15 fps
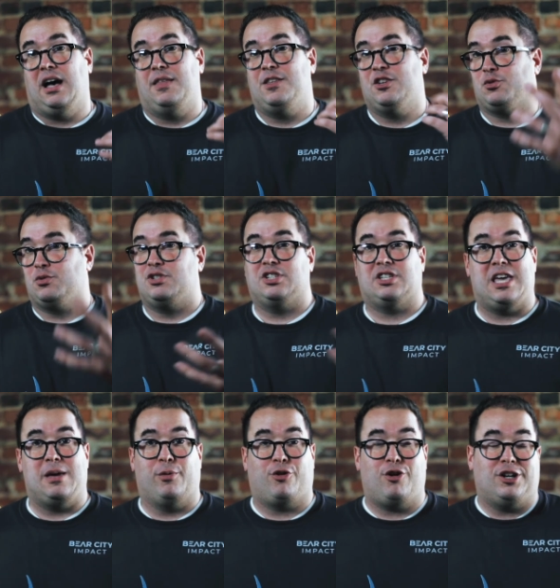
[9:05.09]
This one just
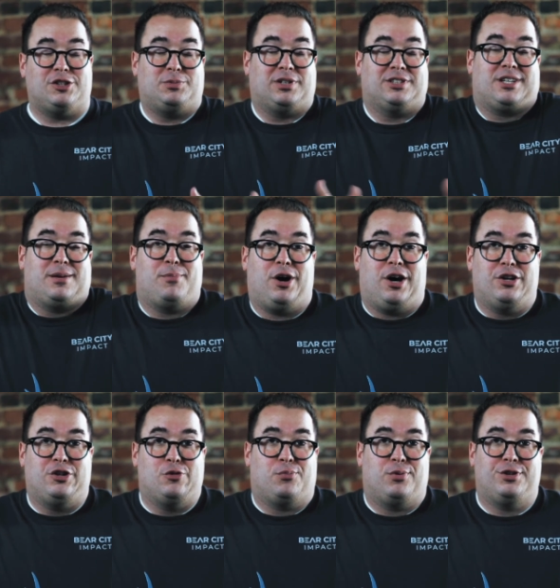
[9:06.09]
came across because I bought a
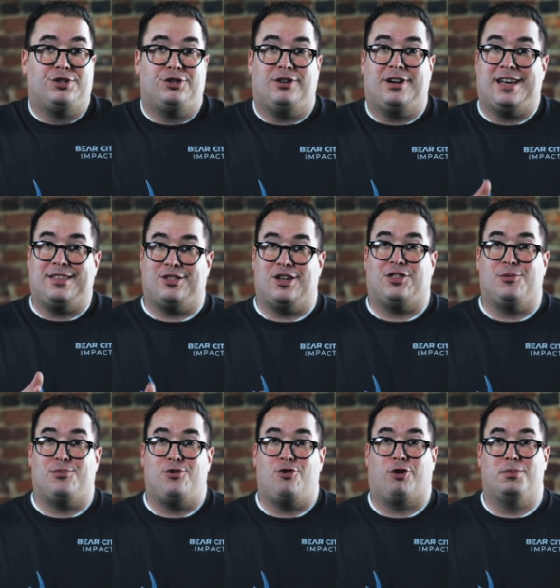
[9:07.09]
new printer and I thought the
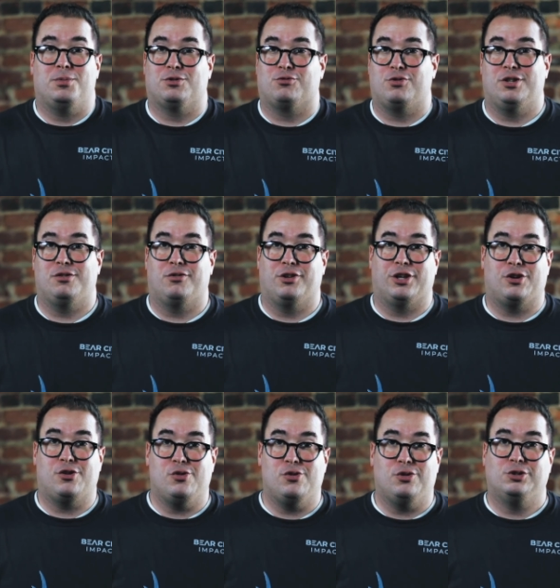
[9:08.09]
program was really, really
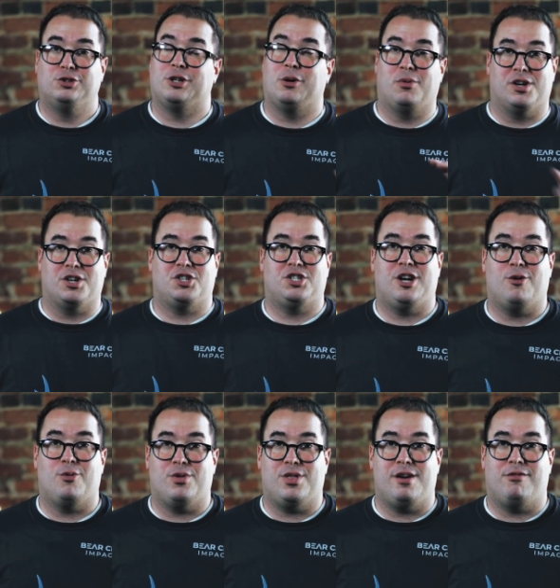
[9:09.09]
cool. So I wanted to share
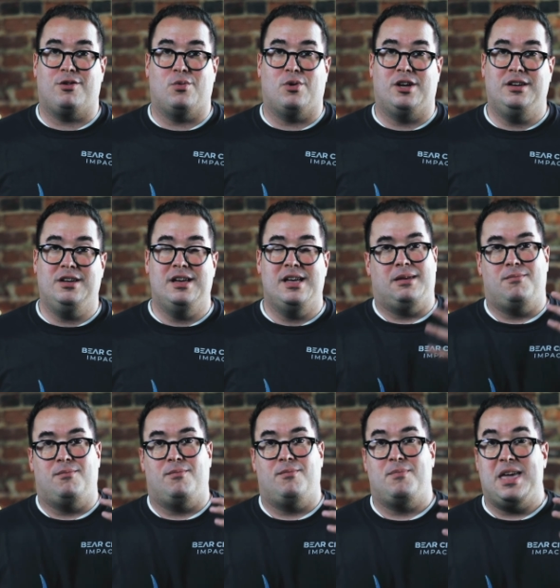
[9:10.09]
it with everyone.
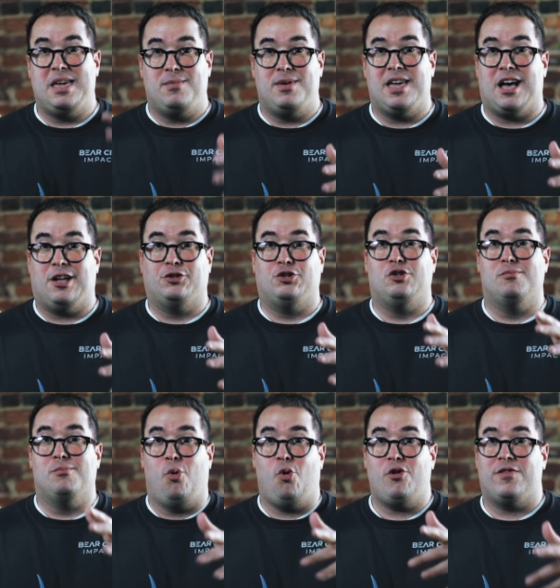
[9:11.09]
And maybe I'll do
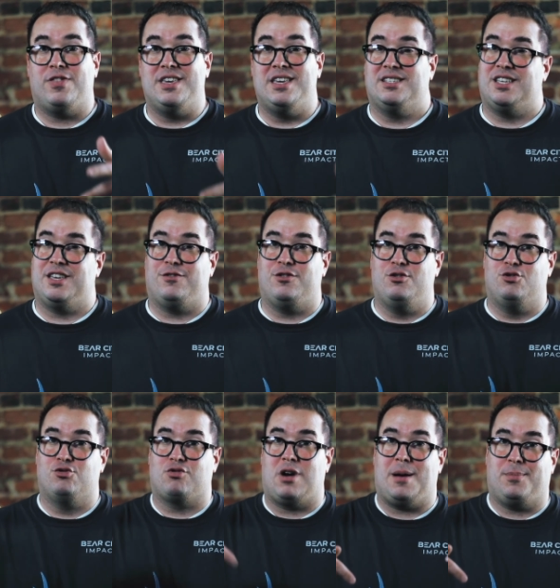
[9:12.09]
more of these if you
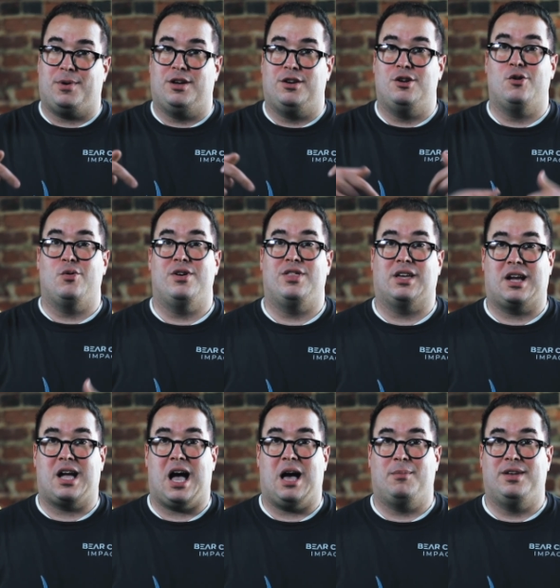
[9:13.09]
drop a note in the
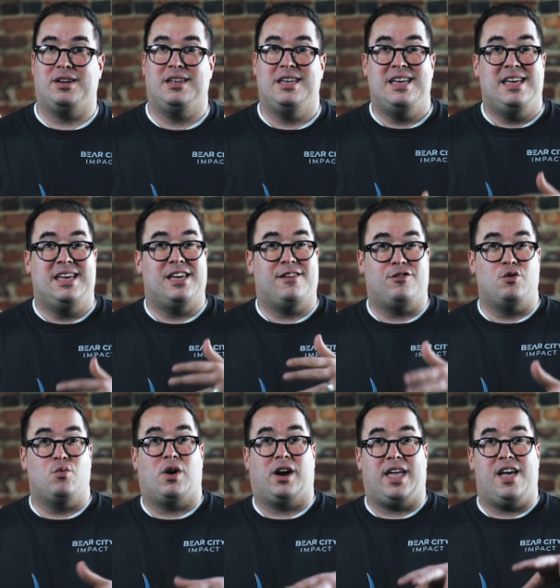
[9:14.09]
comment if you
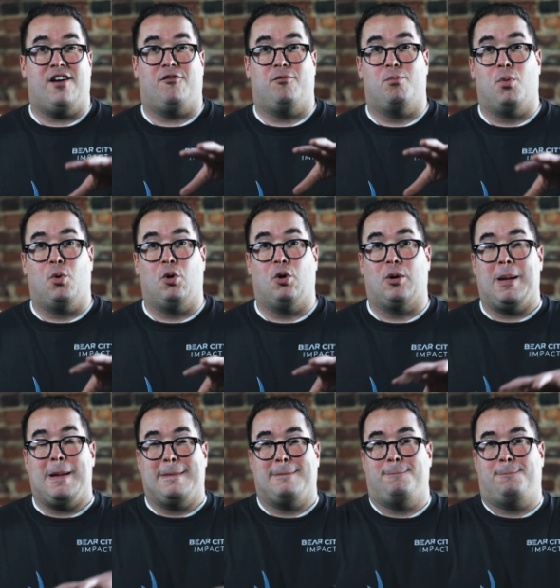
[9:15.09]
want to have
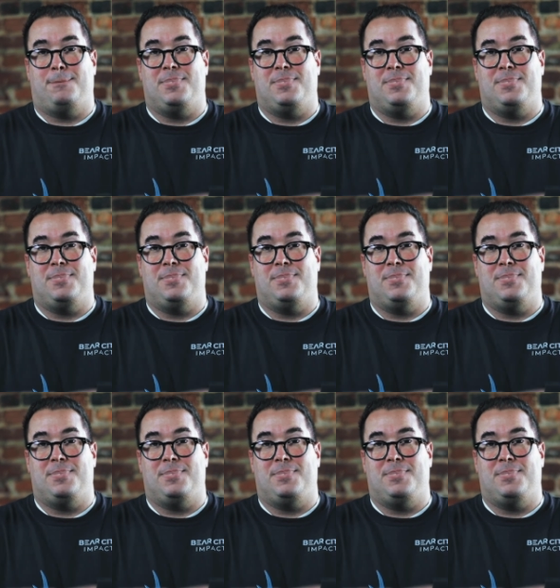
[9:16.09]
more